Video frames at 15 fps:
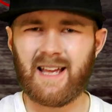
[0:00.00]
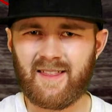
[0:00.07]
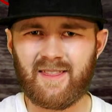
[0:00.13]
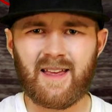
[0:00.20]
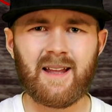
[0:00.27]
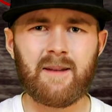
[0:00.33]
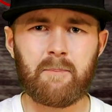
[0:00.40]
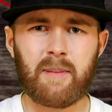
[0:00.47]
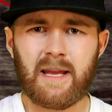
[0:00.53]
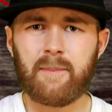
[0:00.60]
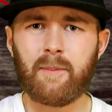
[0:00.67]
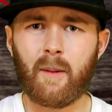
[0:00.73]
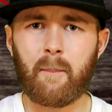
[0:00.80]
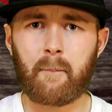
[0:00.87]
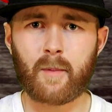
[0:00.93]
and then
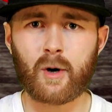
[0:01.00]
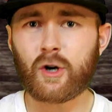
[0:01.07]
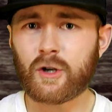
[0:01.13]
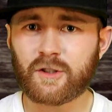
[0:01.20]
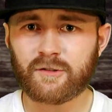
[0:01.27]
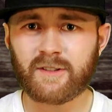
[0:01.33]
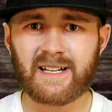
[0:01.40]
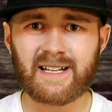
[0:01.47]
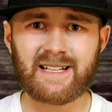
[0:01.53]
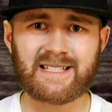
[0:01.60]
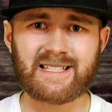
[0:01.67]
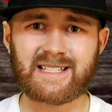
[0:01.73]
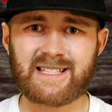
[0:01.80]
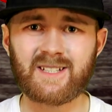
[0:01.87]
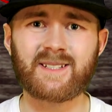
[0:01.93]
people murdering
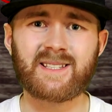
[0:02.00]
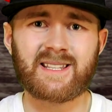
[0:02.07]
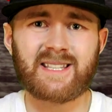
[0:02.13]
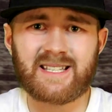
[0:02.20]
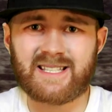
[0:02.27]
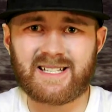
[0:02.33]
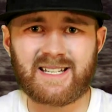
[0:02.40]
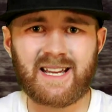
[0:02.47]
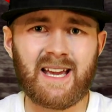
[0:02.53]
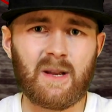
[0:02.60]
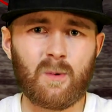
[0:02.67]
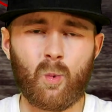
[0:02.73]
still to this day.